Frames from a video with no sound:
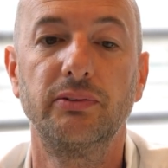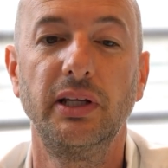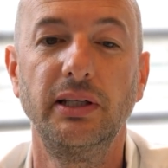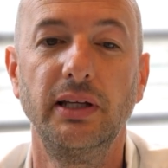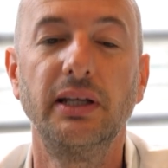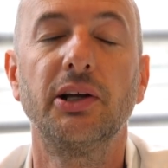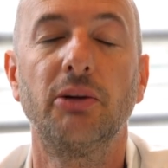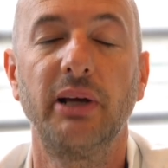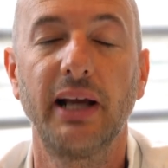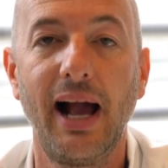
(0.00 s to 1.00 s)
the
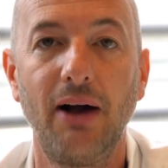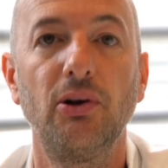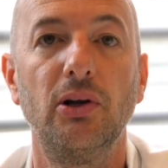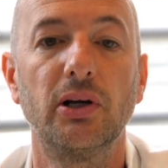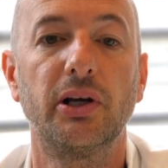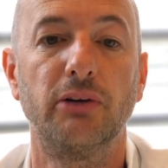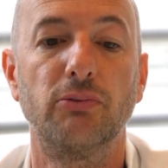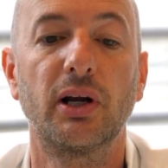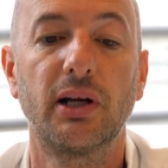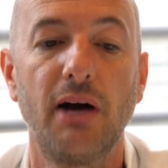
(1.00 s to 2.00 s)
economic outlook and a
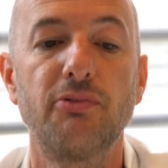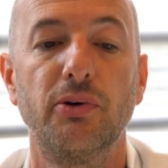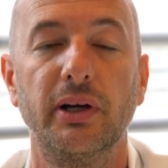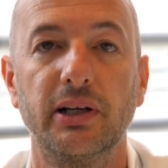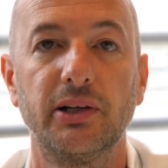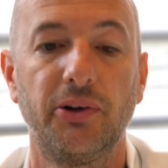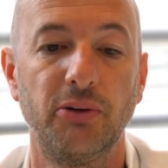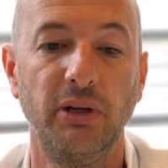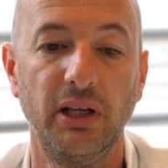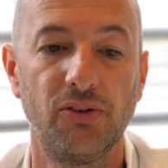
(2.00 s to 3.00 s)
recovering
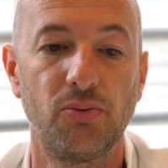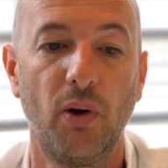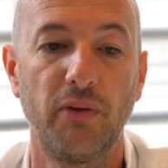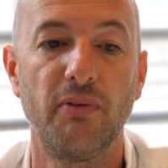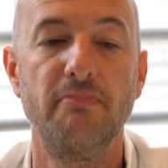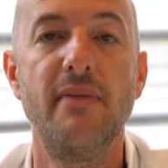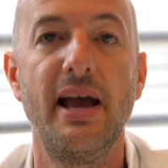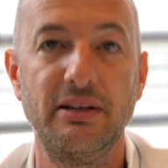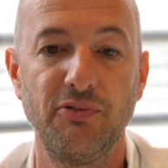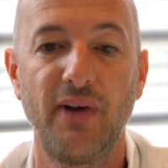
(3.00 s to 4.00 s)
economy is one of the
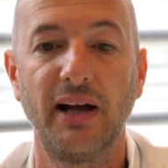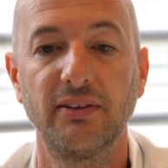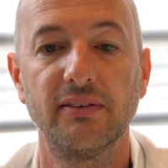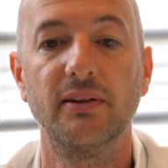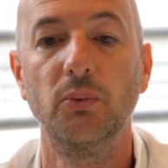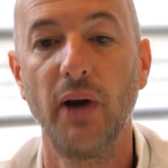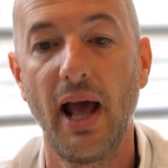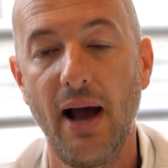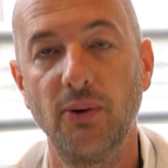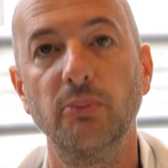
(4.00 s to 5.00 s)
main factors that would
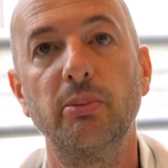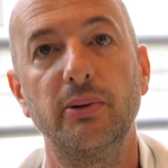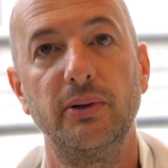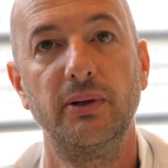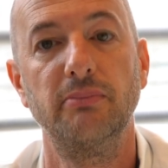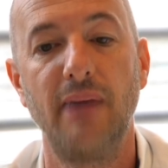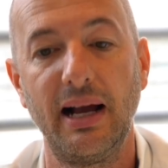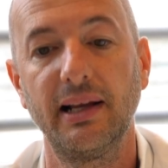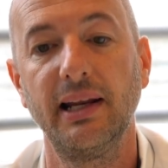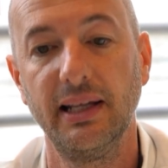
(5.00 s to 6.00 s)
help
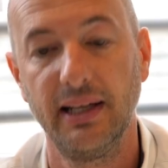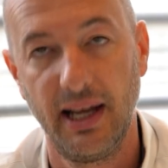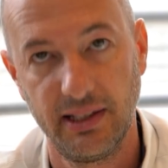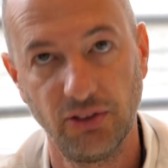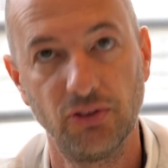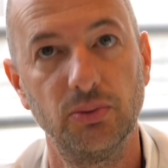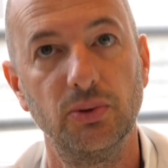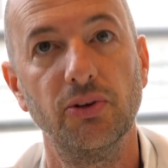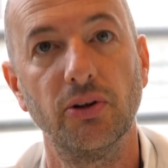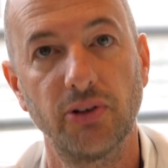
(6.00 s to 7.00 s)
Macri heading
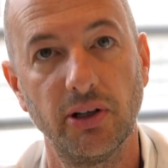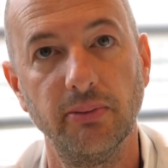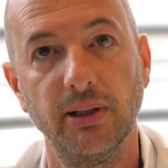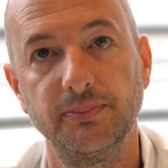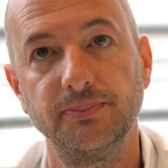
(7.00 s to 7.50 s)
towards October.